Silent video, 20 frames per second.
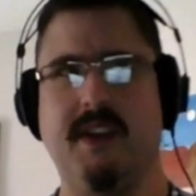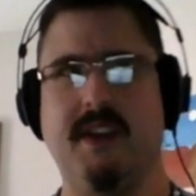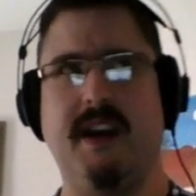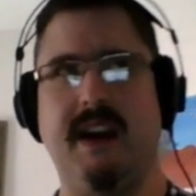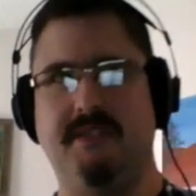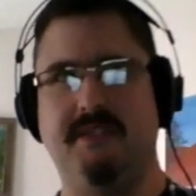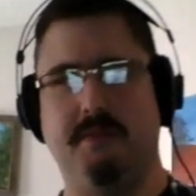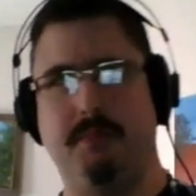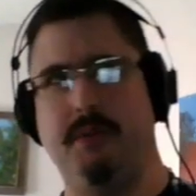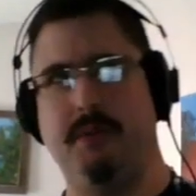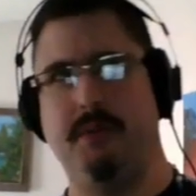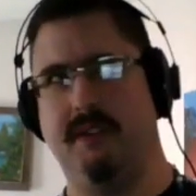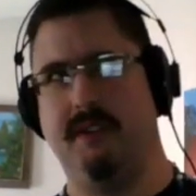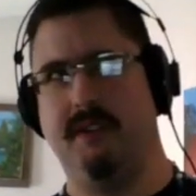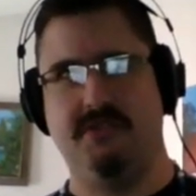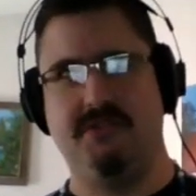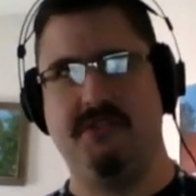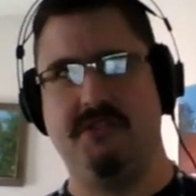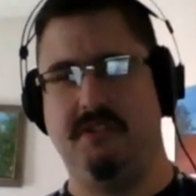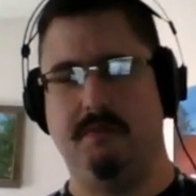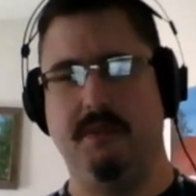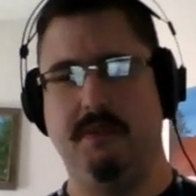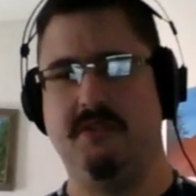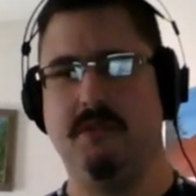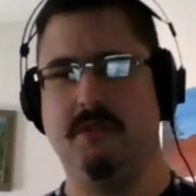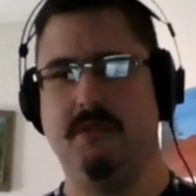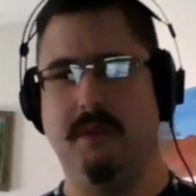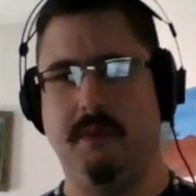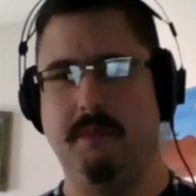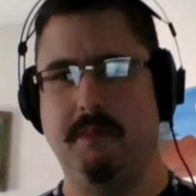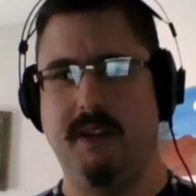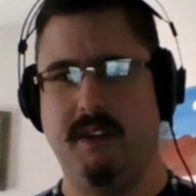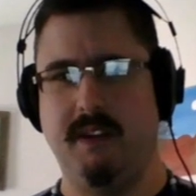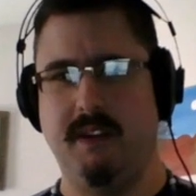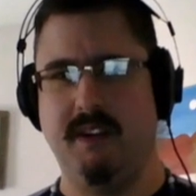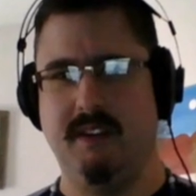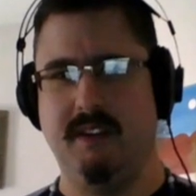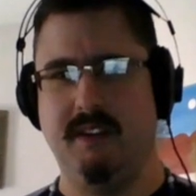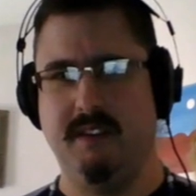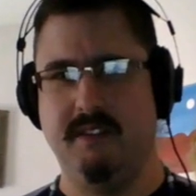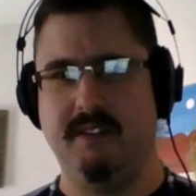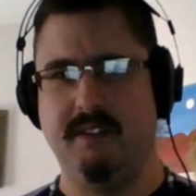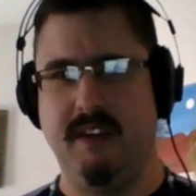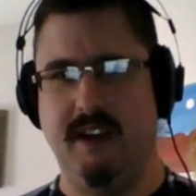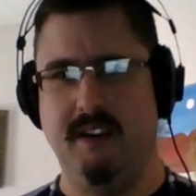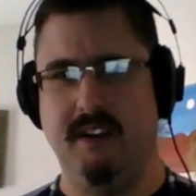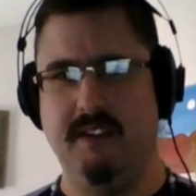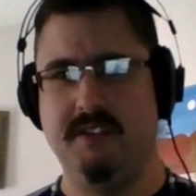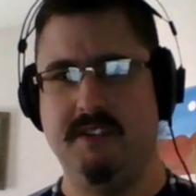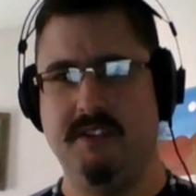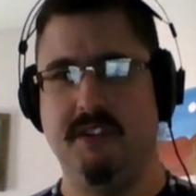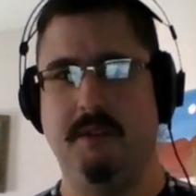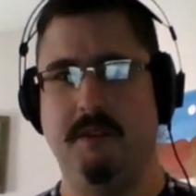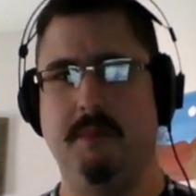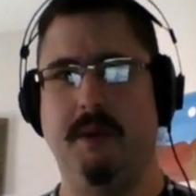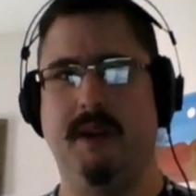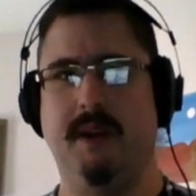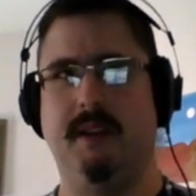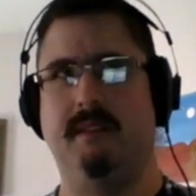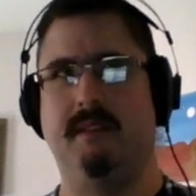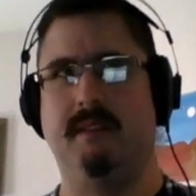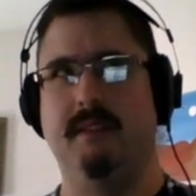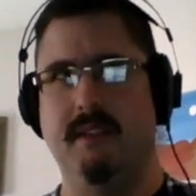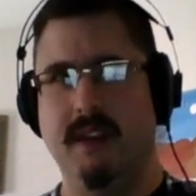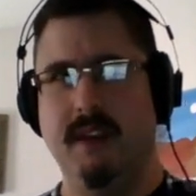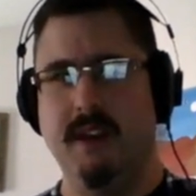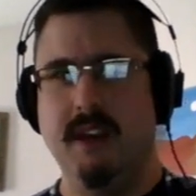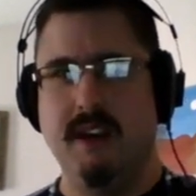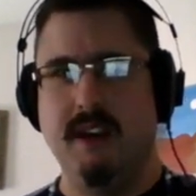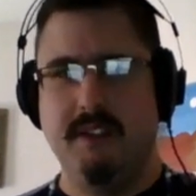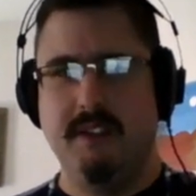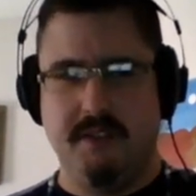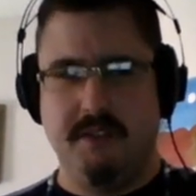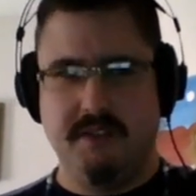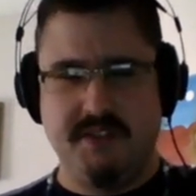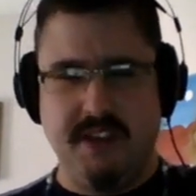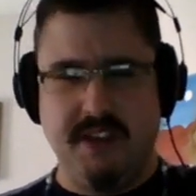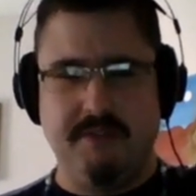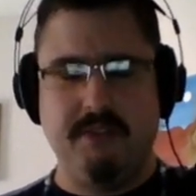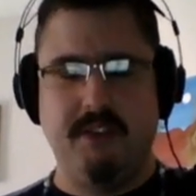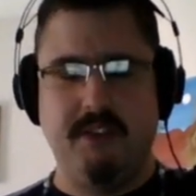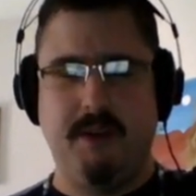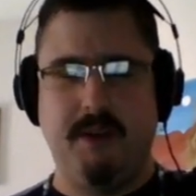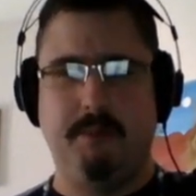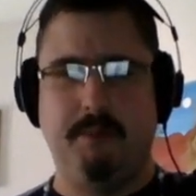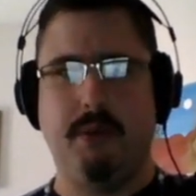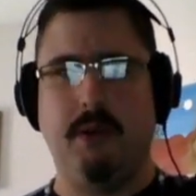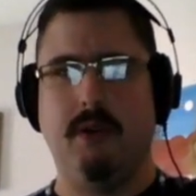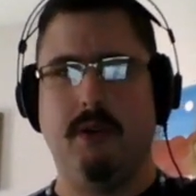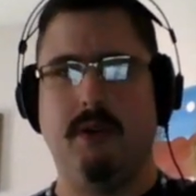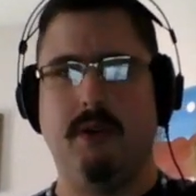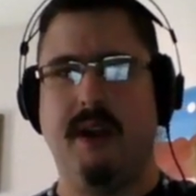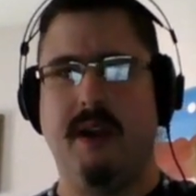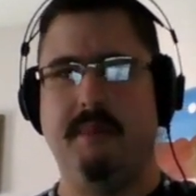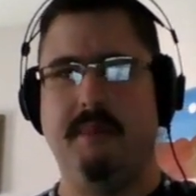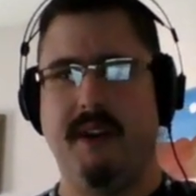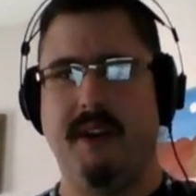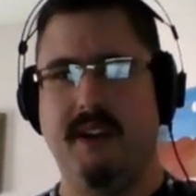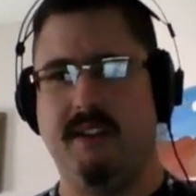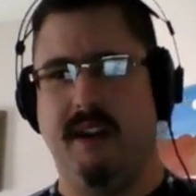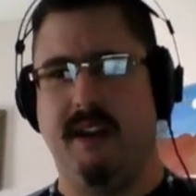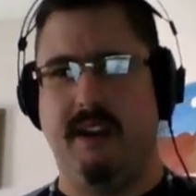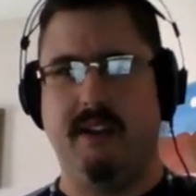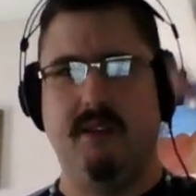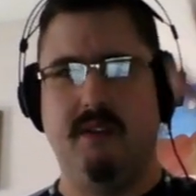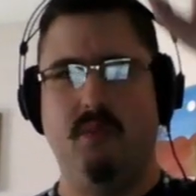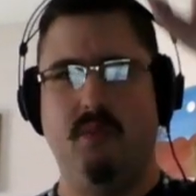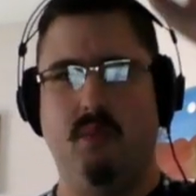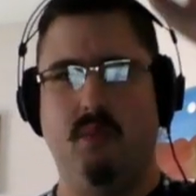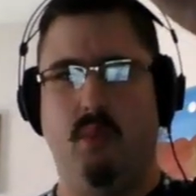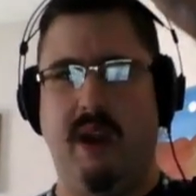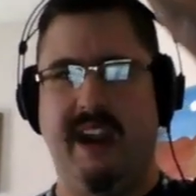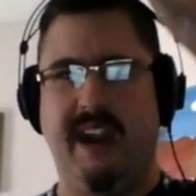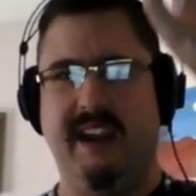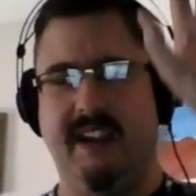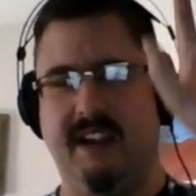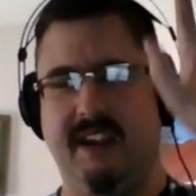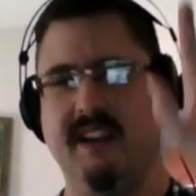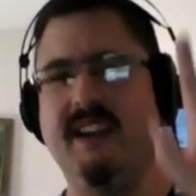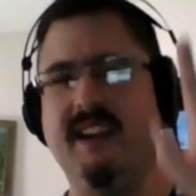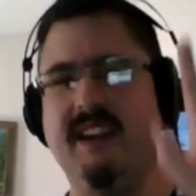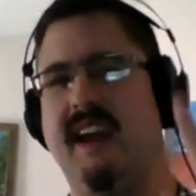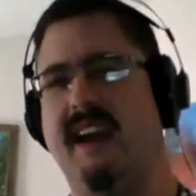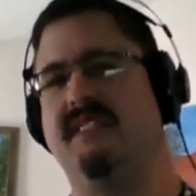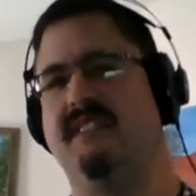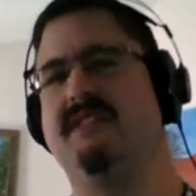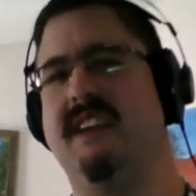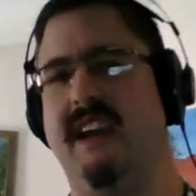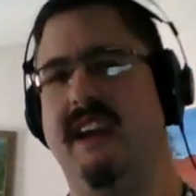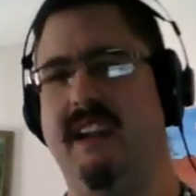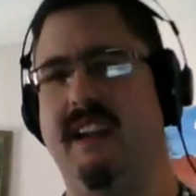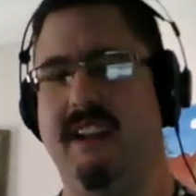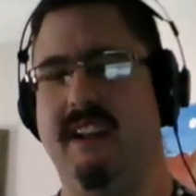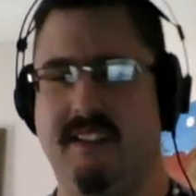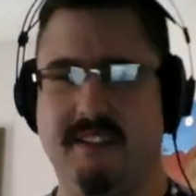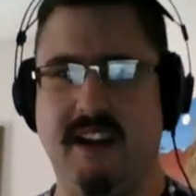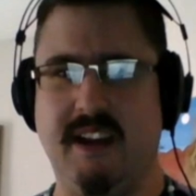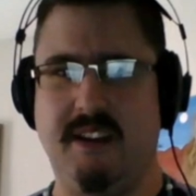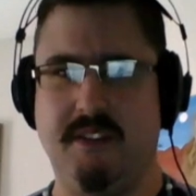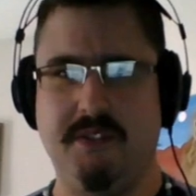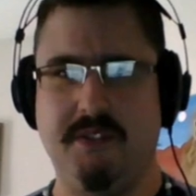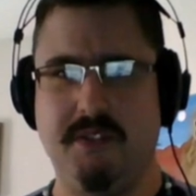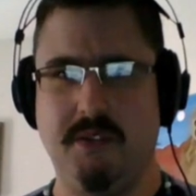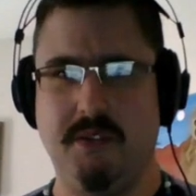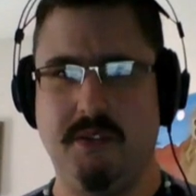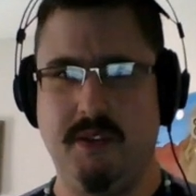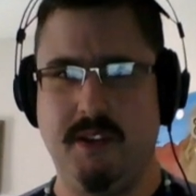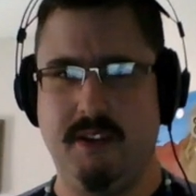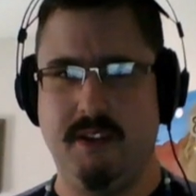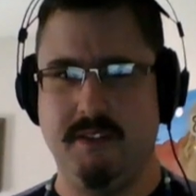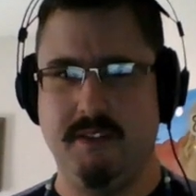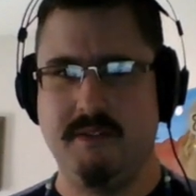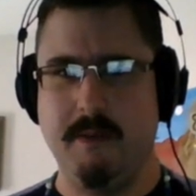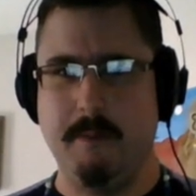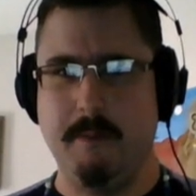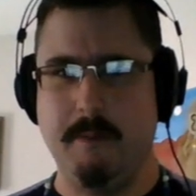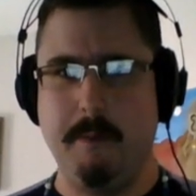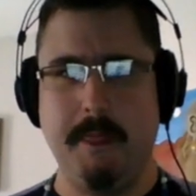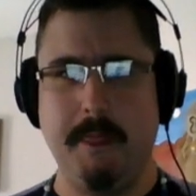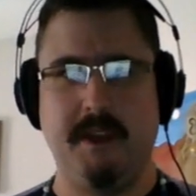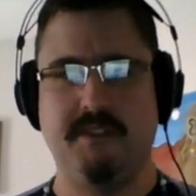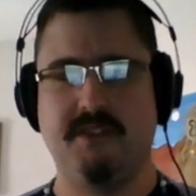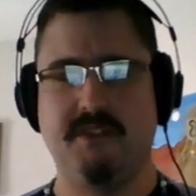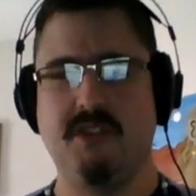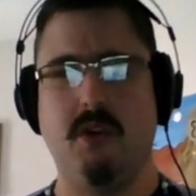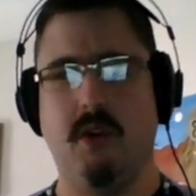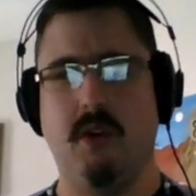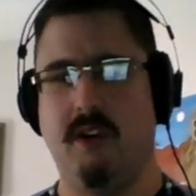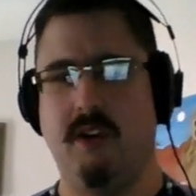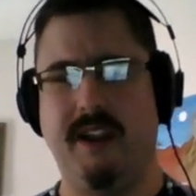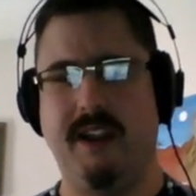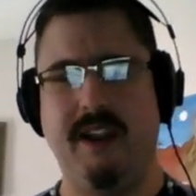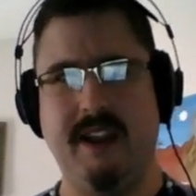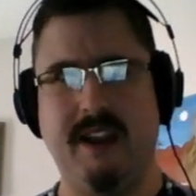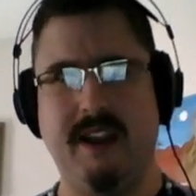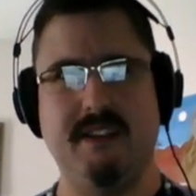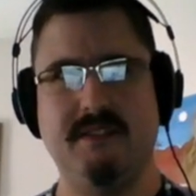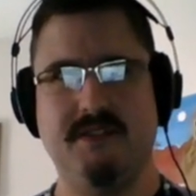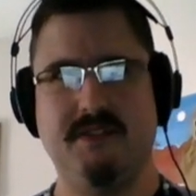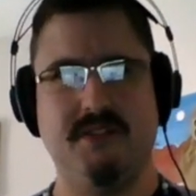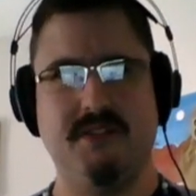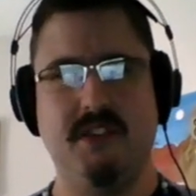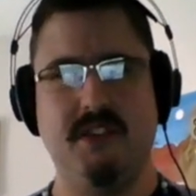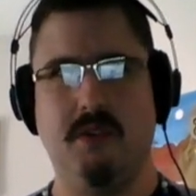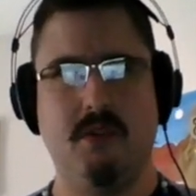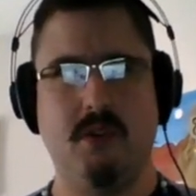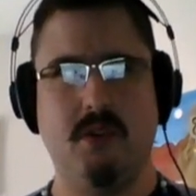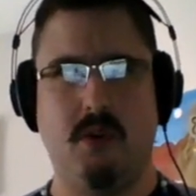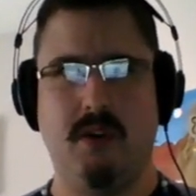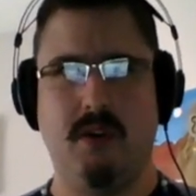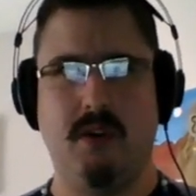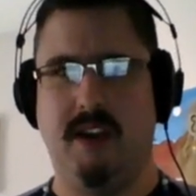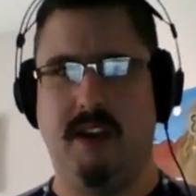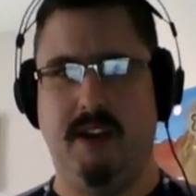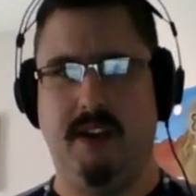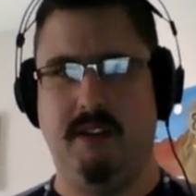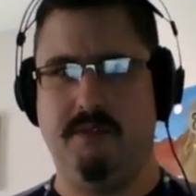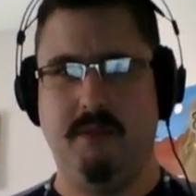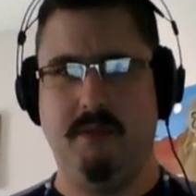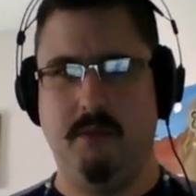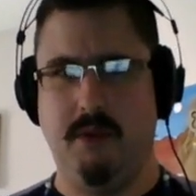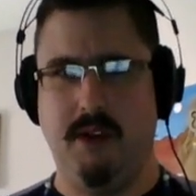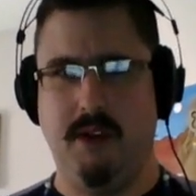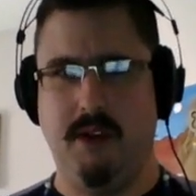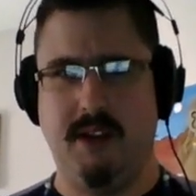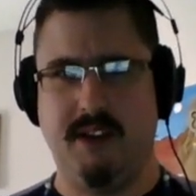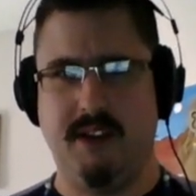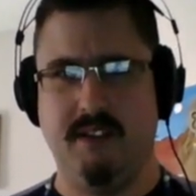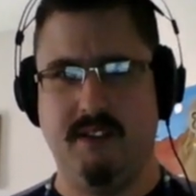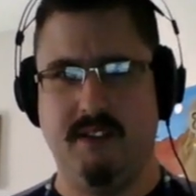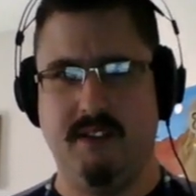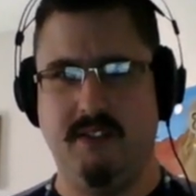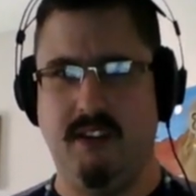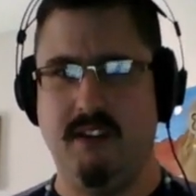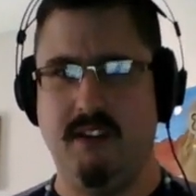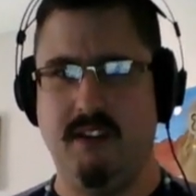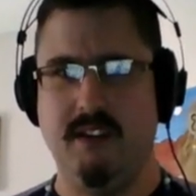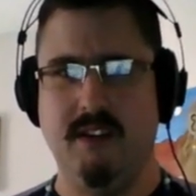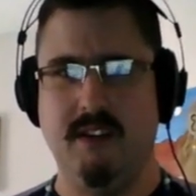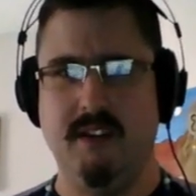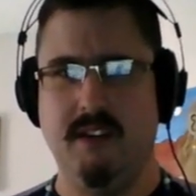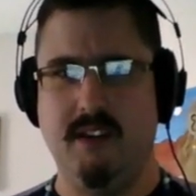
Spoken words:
guides are putting a shield between me and his energy, but there's definitely programming like raining and cascading down through his core. He has no core light from what I can see.